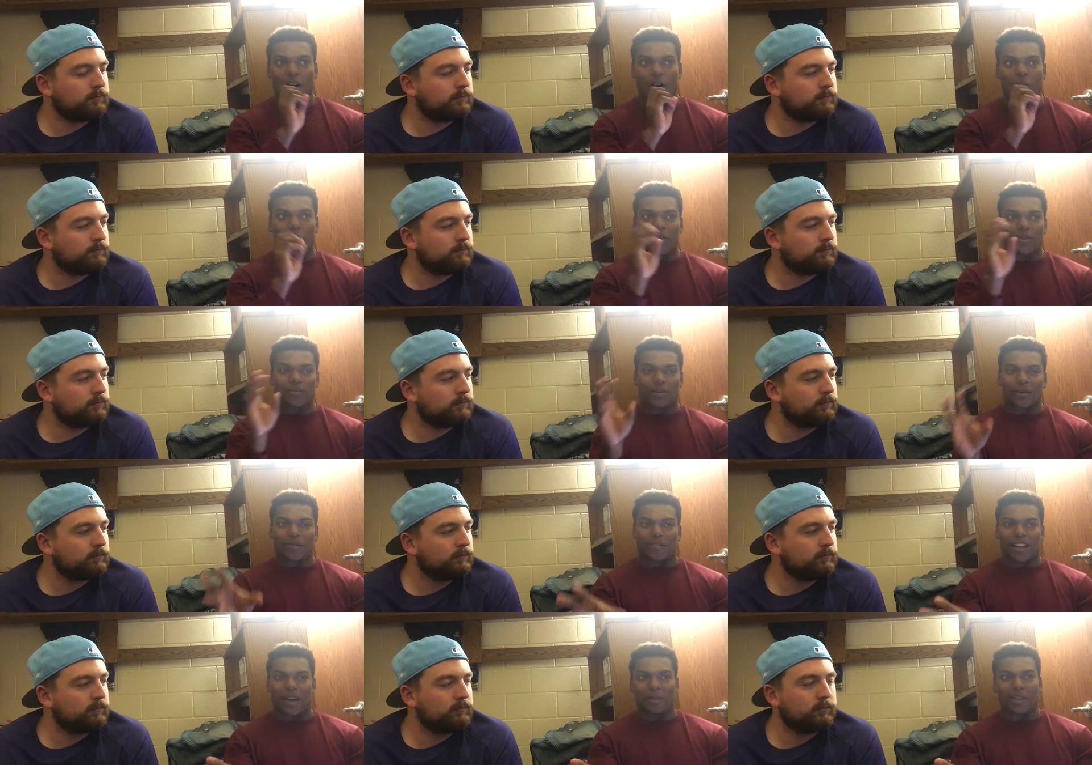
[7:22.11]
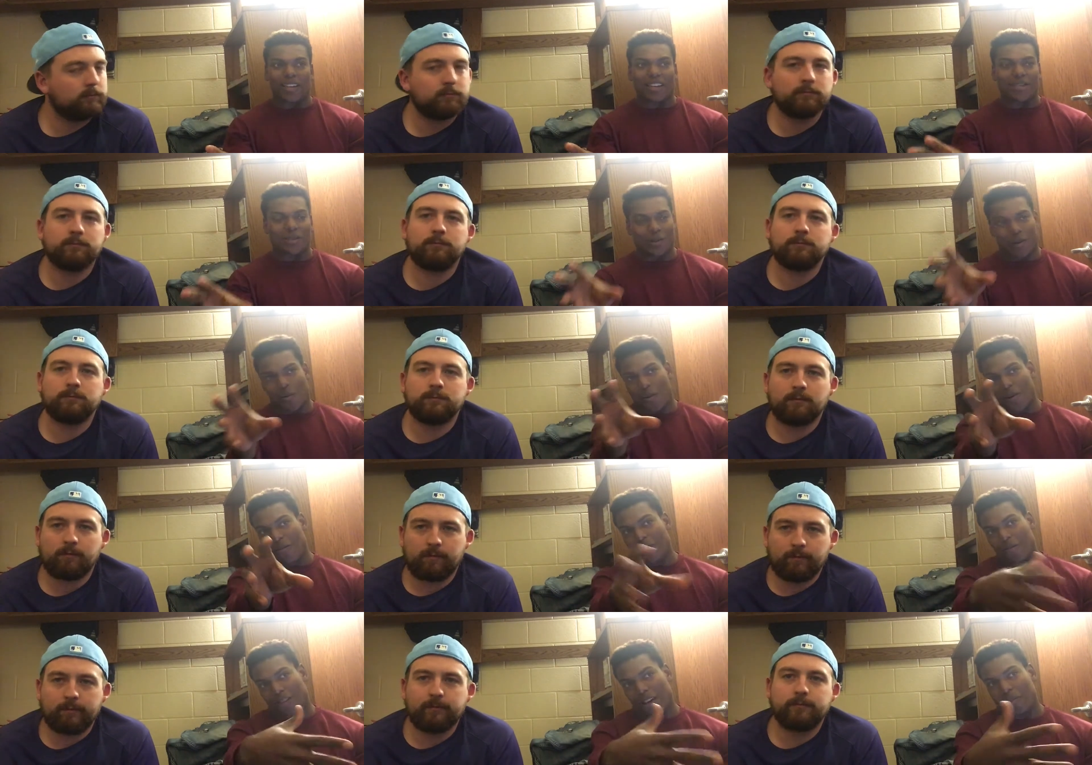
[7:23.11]
Speaker 1: Home is where family is, so
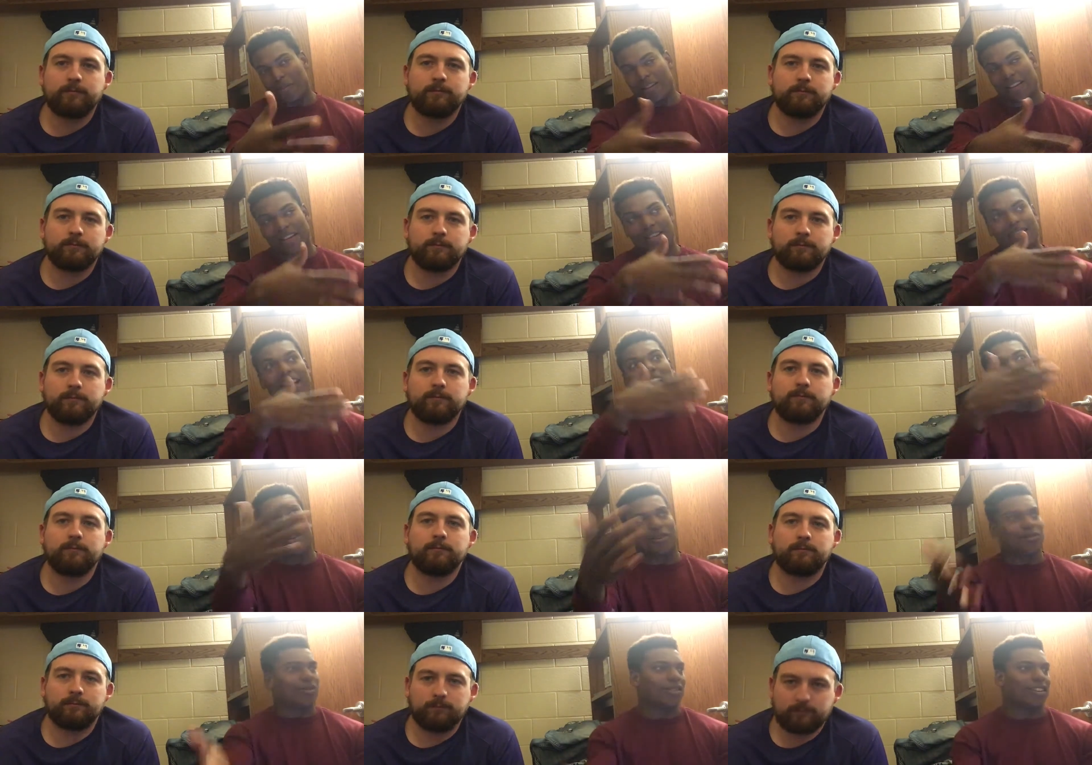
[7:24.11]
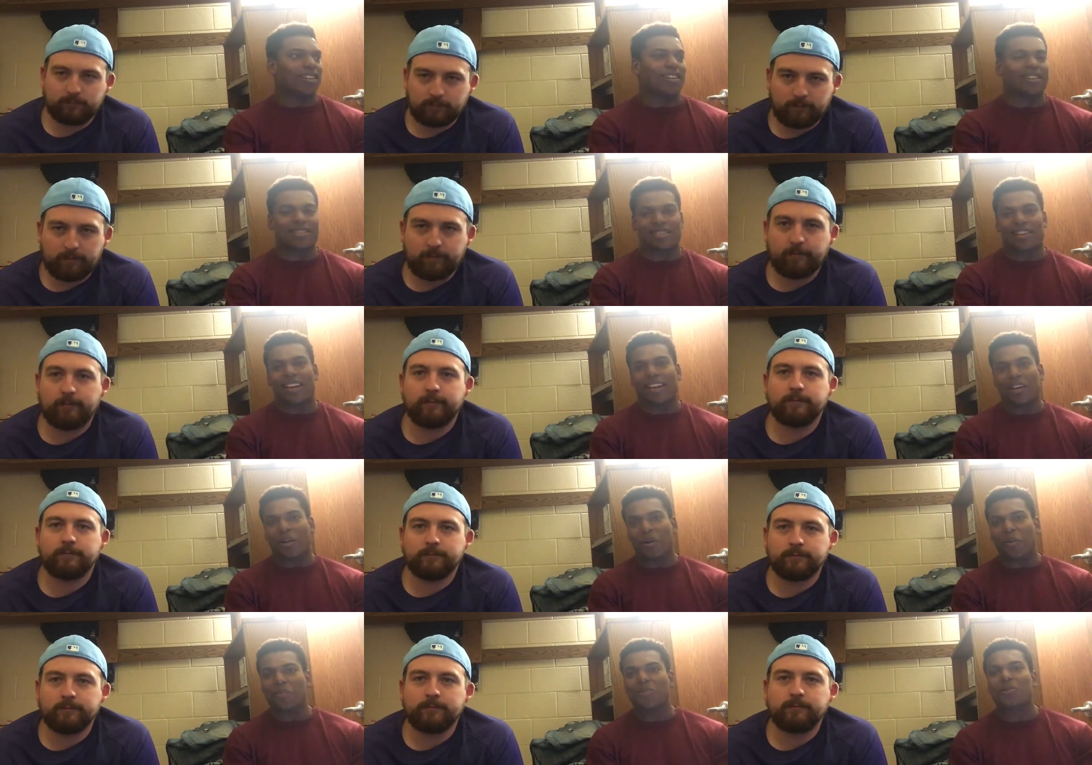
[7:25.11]
wherever family is actually is like
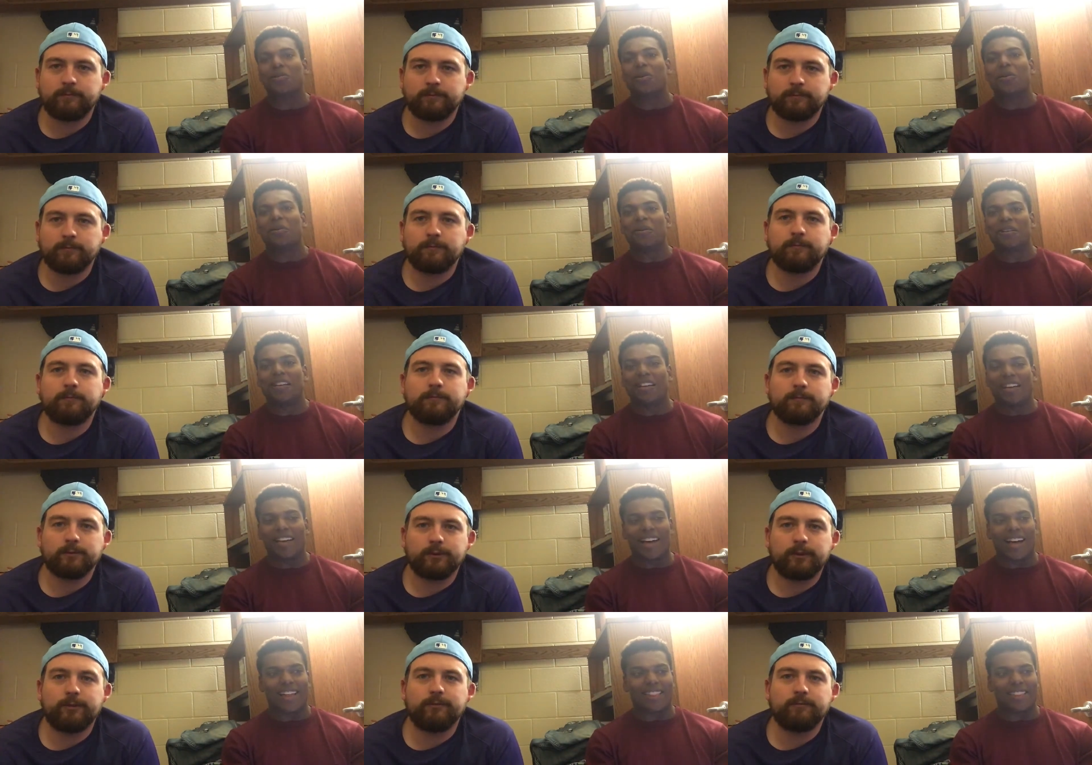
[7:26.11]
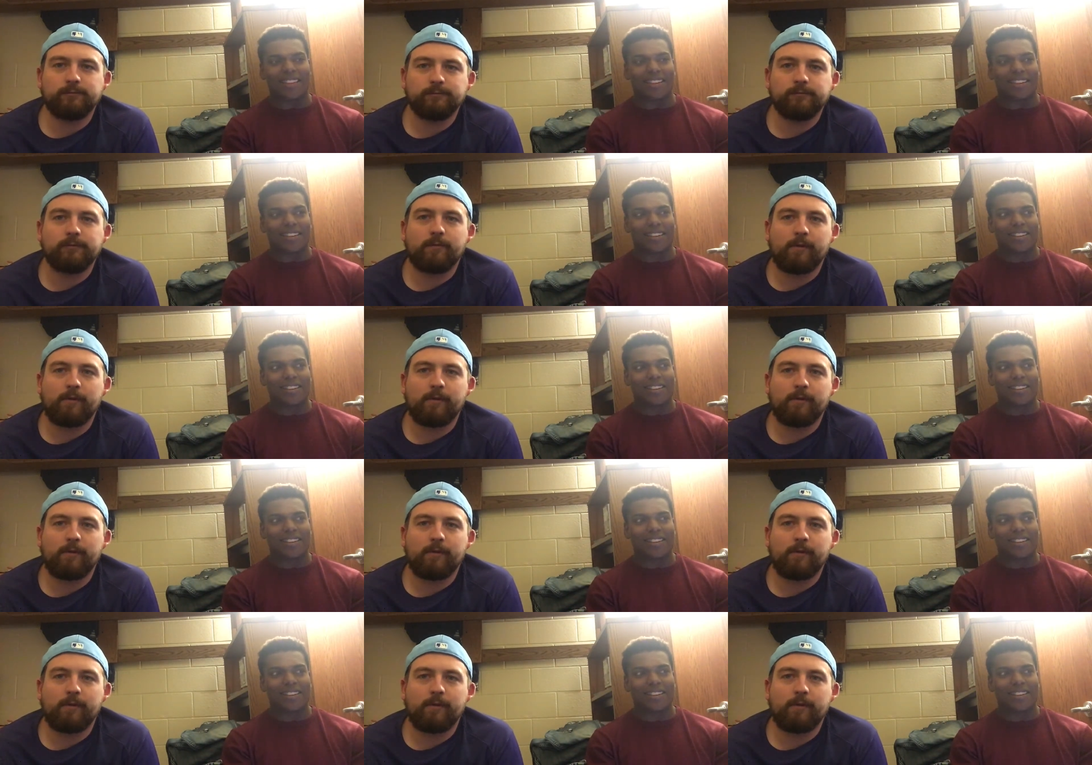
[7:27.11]
home. So I think